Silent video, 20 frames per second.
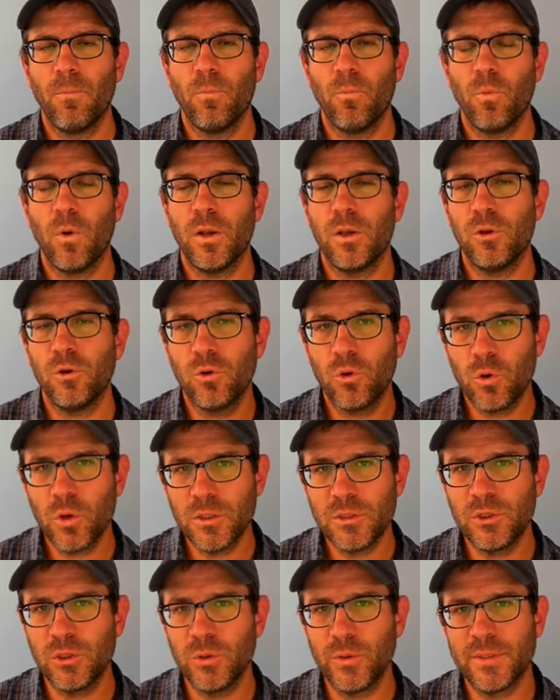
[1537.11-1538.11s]
What you
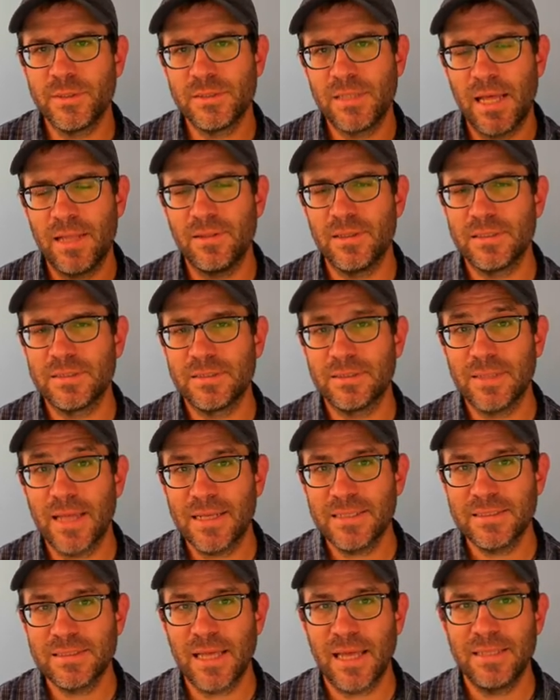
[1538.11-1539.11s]
could do is then this
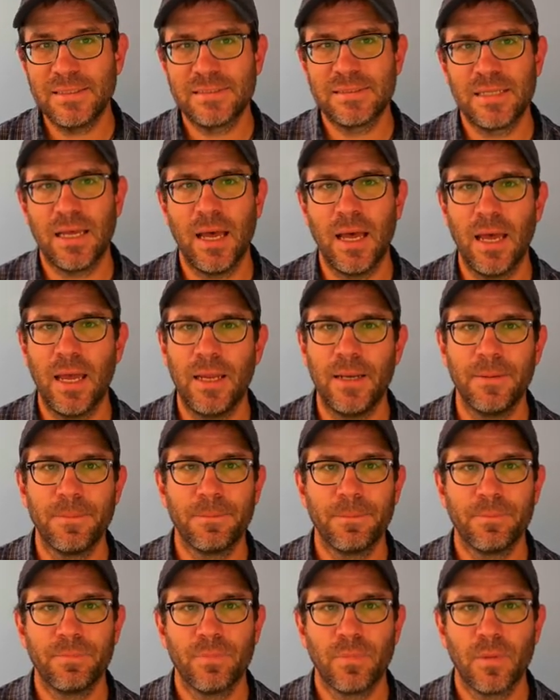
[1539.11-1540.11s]
less than
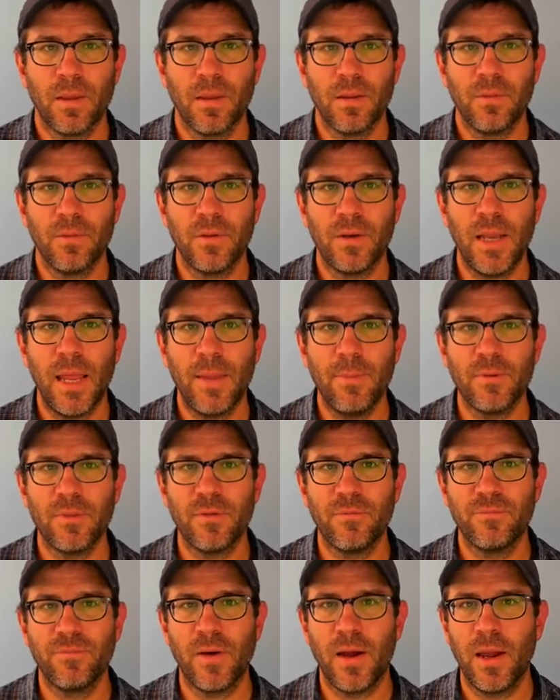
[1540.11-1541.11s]
sign, the name of
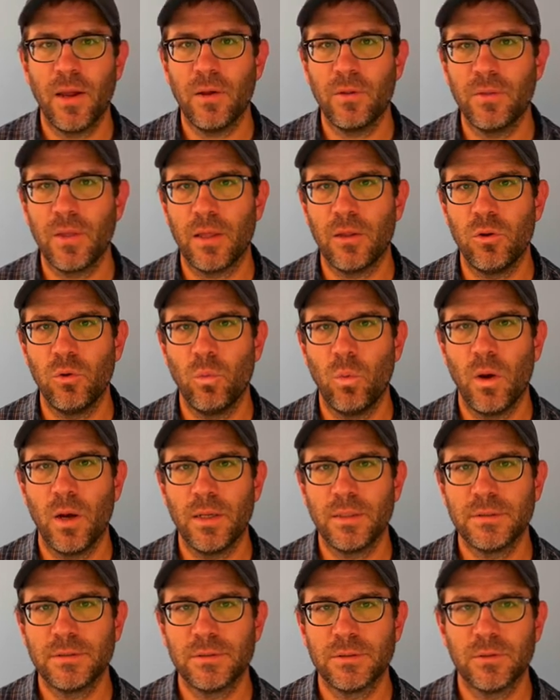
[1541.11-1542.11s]
the file that you
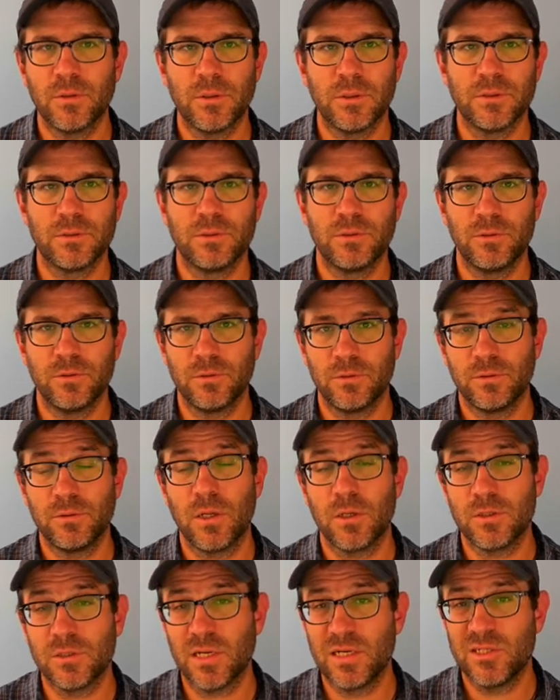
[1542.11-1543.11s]
want, or
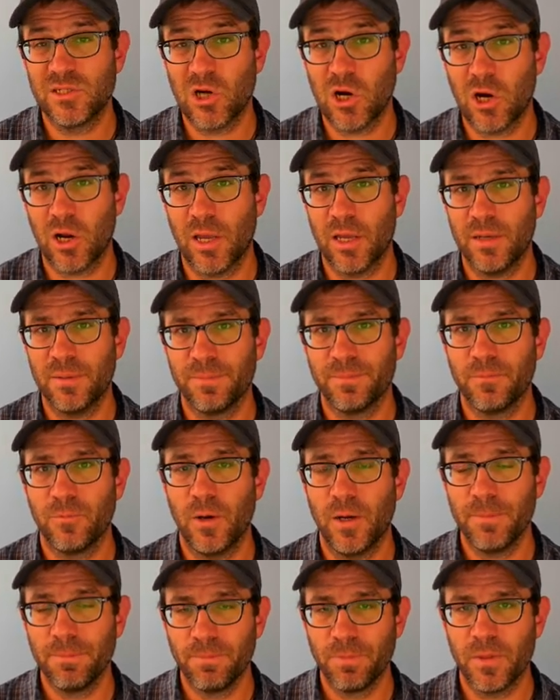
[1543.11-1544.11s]
dollar sign target,
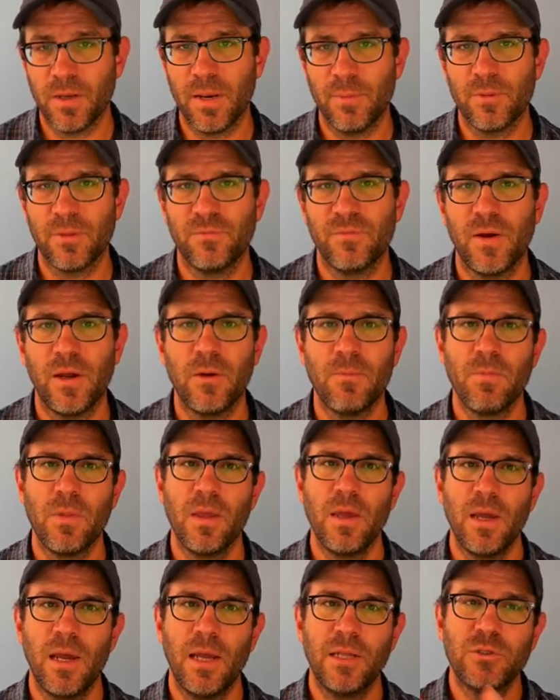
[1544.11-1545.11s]
right? The name of the file.
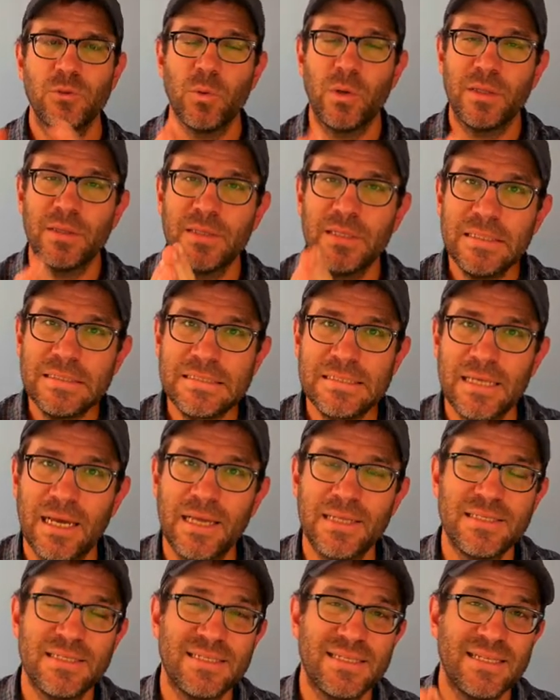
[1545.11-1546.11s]
And so what this
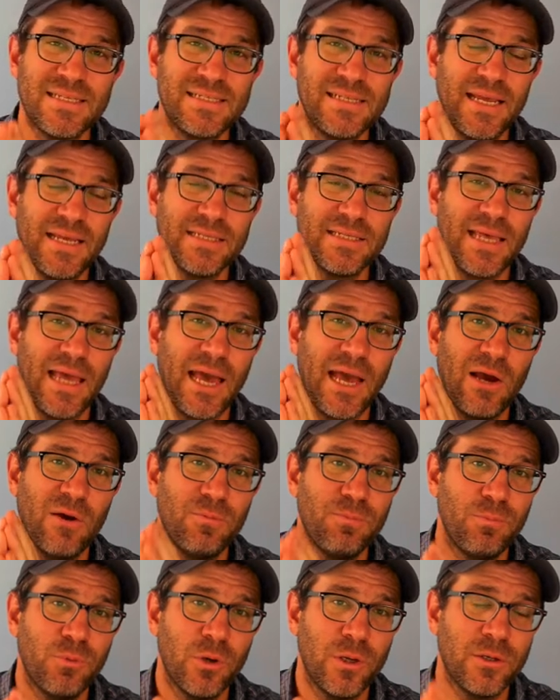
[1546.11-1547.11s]
does is this takes the
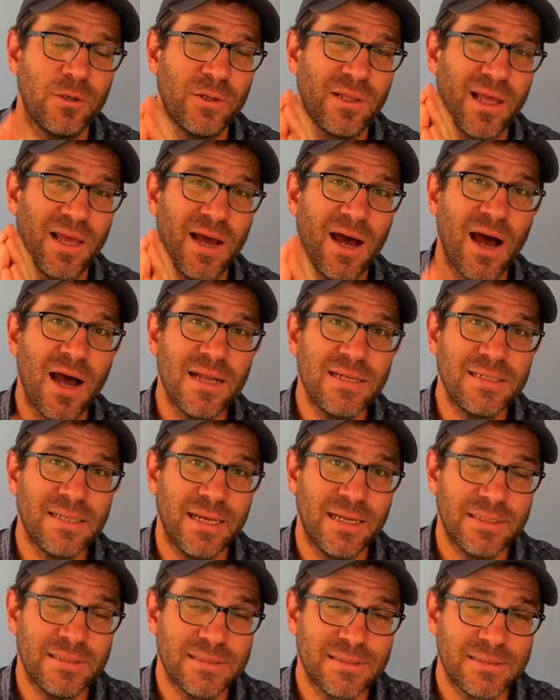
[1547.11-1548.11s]
output or the
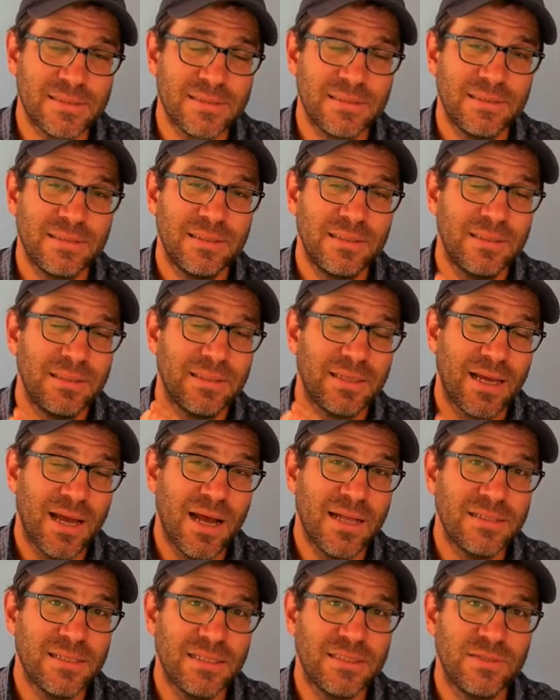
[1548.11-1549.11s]
contents, the
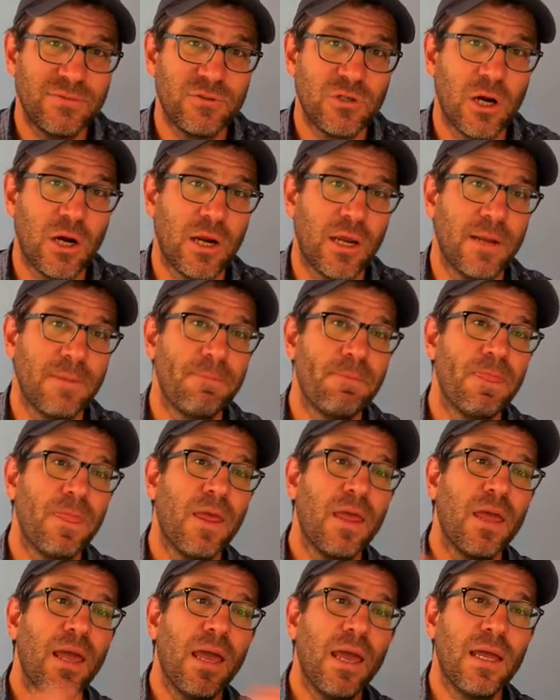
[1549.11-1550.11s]
contents of target,
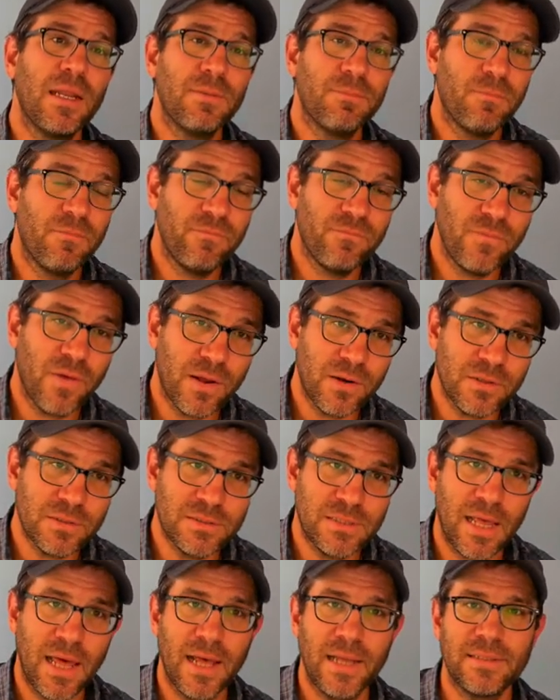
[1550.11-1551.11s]
and
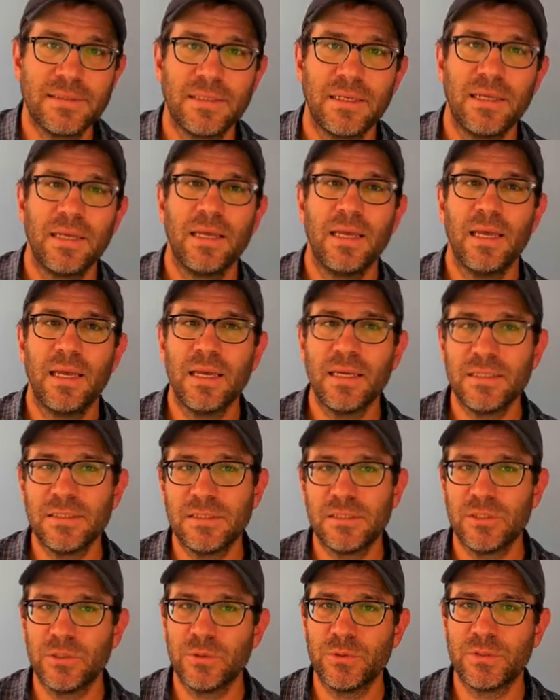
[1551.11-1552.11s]
funnels that
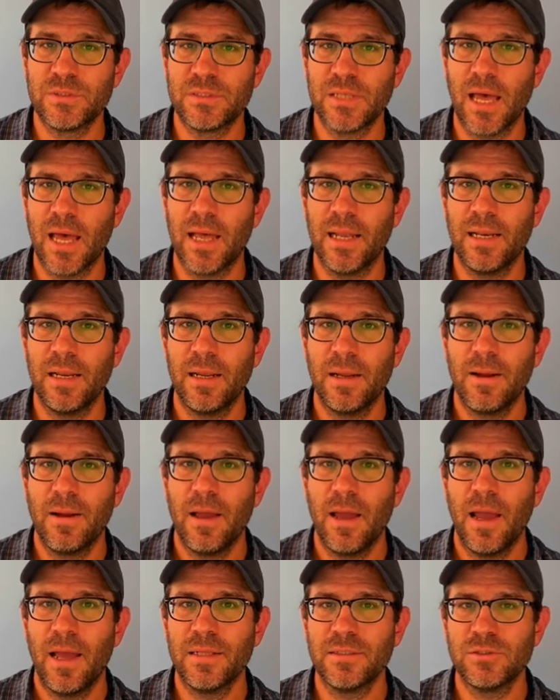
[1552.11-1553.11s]
into sed.
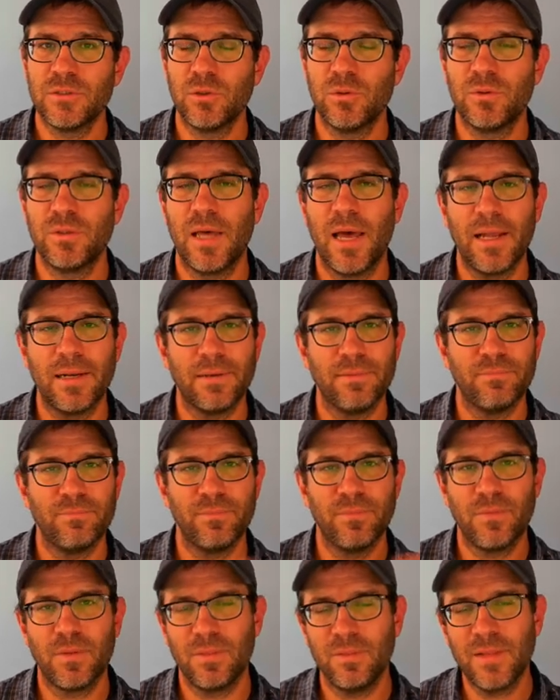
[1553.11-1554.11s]
And so that
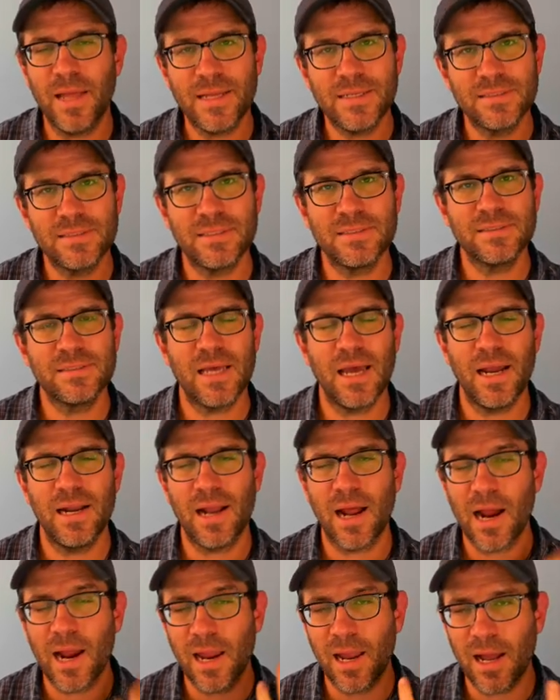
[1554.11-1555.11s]
less than sign
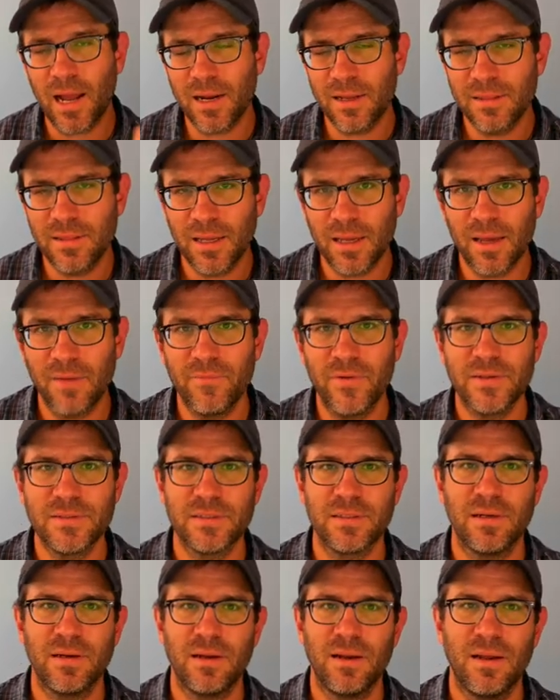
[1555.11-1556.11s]
I kind of think of as
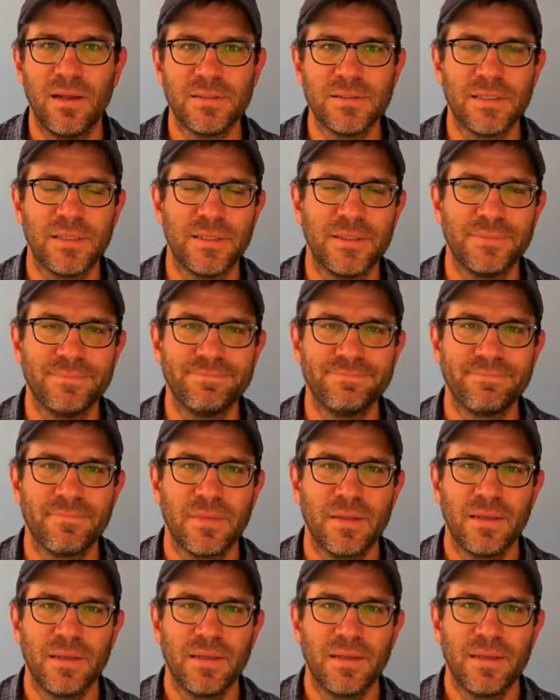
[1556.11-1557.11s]
a as a
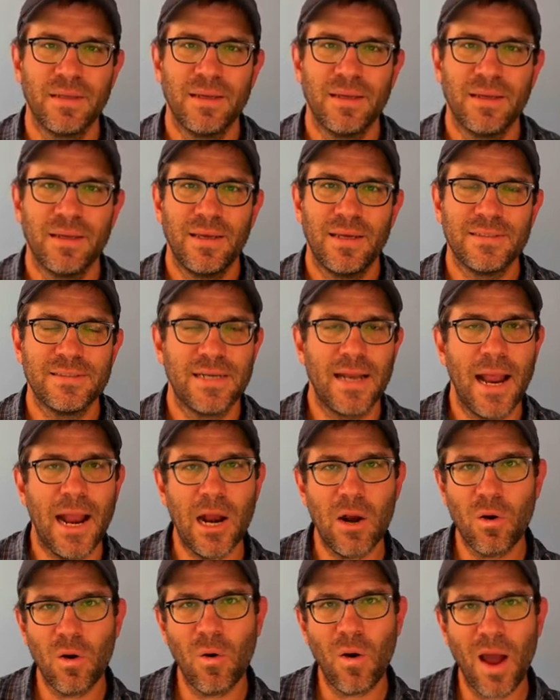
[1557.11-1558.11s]
as an
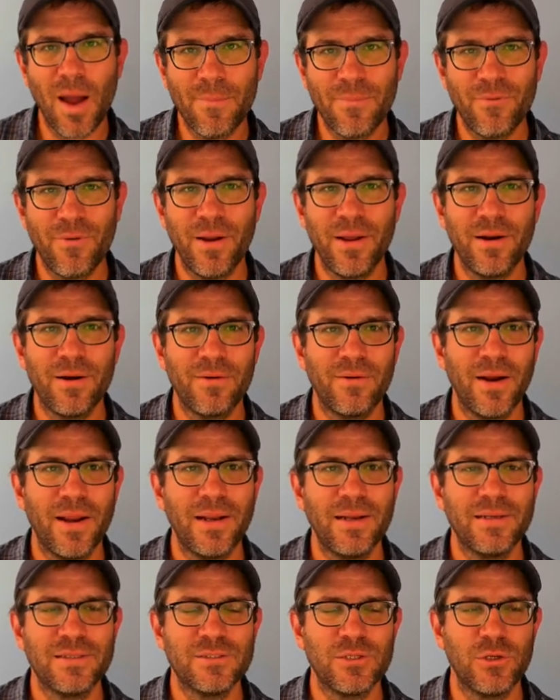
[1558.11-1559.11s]
arrow operator,
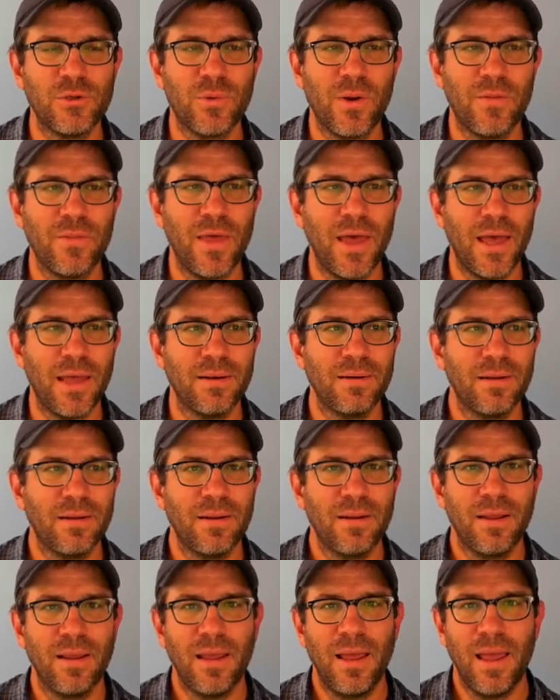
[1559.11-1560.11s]
right? And so you run that,
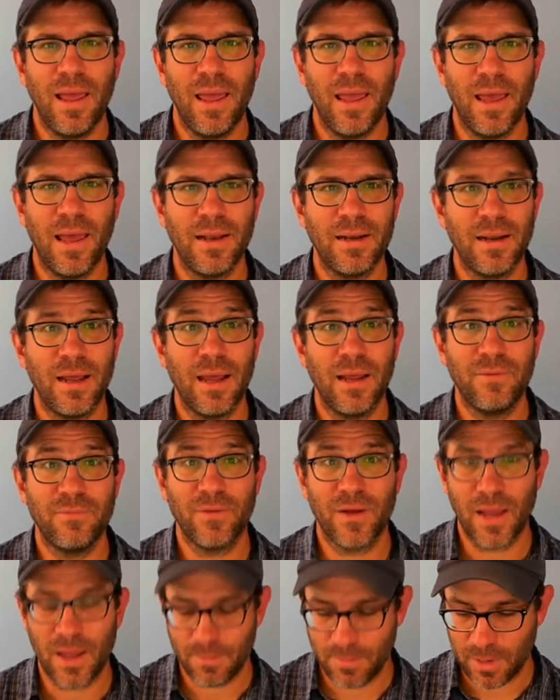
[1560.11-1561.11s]
and I
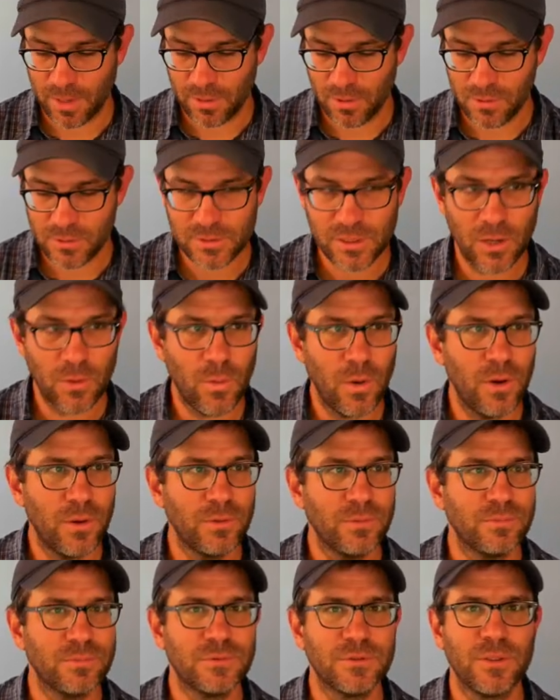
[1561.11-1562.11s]
forgot my closing
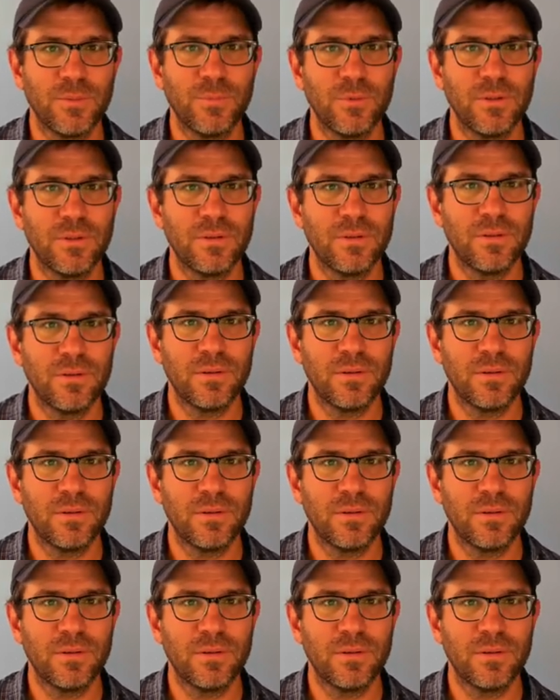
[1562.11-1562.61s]
quote, so I'll put